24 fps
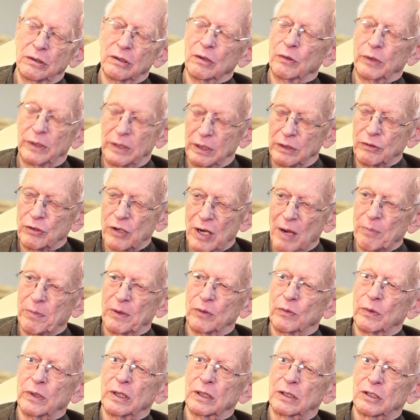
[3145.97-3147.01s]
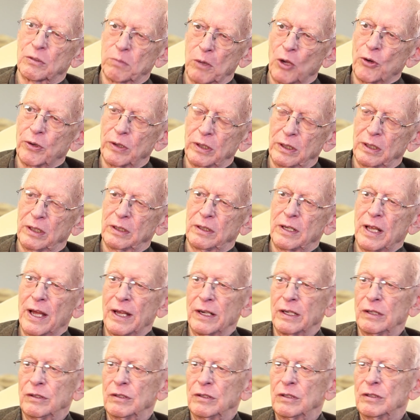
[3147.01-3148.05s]
No, we didn't drop it. We exploded it
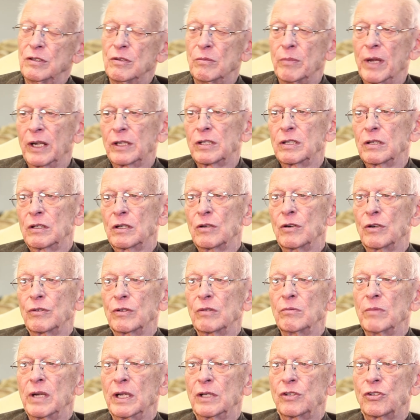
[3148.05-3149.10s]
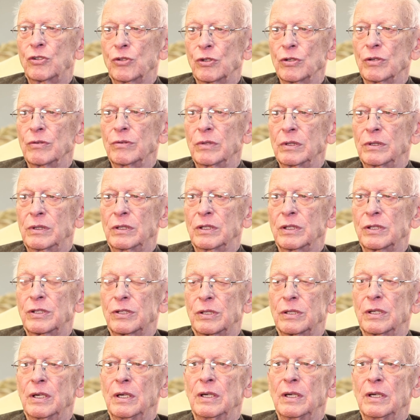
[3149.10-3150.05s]
down in New Mexico to make sure that this